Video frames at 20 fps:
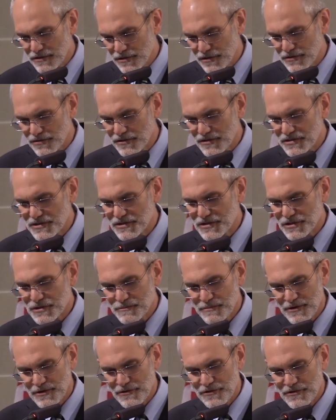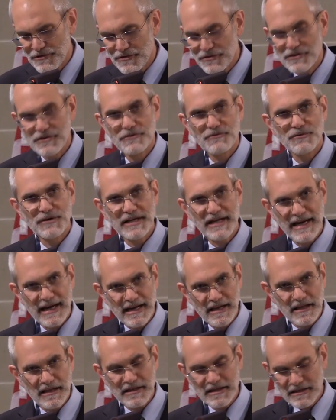Eucharist is both the
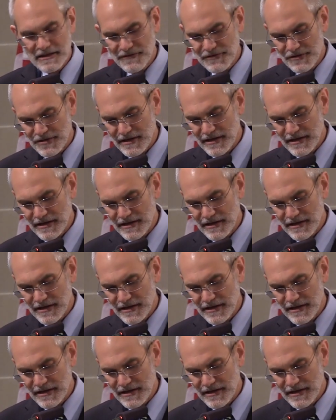reality of